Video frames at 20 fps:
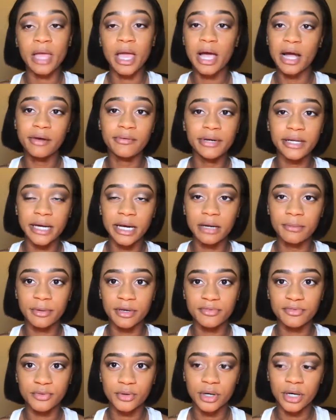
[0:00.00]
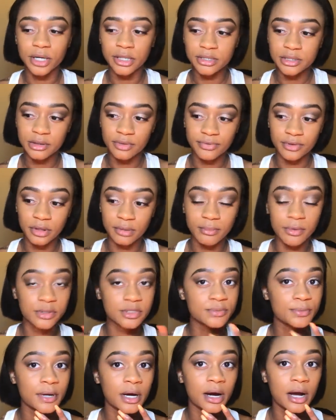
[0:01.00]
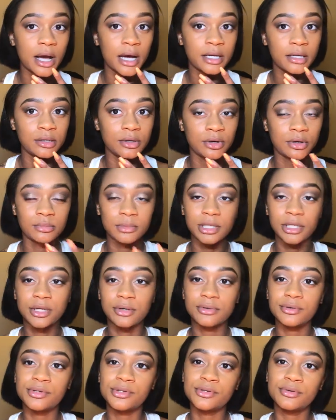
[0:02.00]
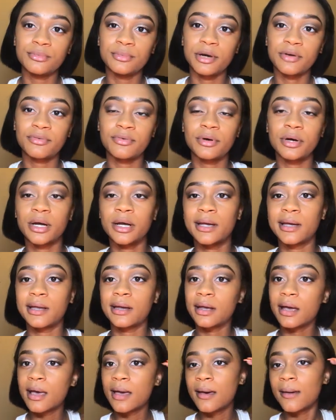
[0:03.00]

I already got a big forehead, so for the most part I normally don't do my forehead,